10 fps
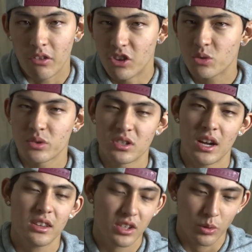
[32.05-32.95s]
This was
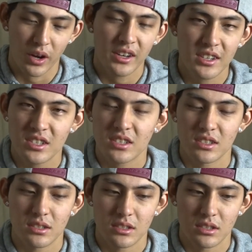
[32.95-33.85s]
not the
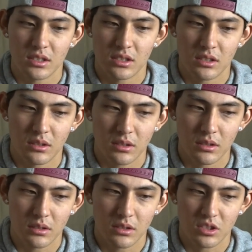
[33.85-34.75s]
greatest
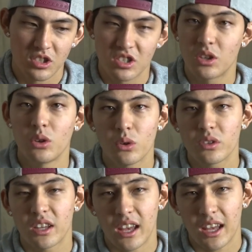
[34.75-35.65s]

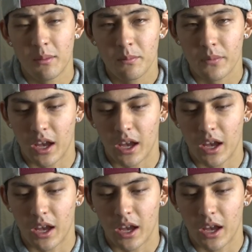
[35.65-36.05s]
skilled game.